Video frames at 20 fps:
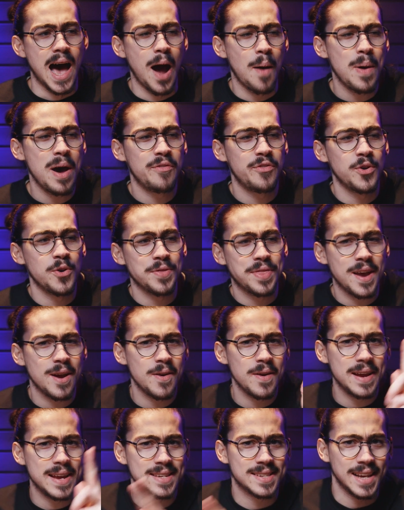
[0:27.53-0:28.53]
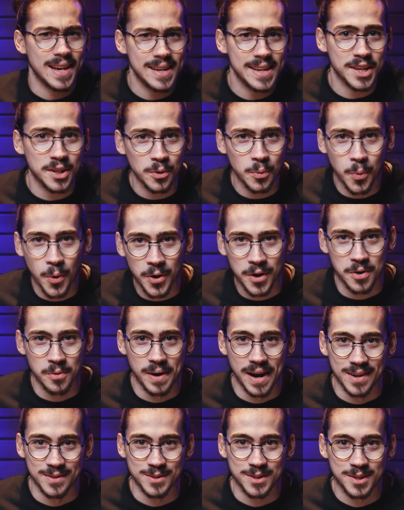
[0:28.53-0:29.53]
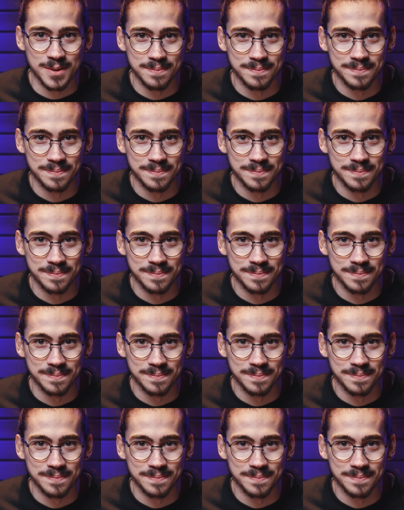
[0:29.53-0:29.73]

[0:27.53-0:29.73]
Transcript: However, there is a little workaround.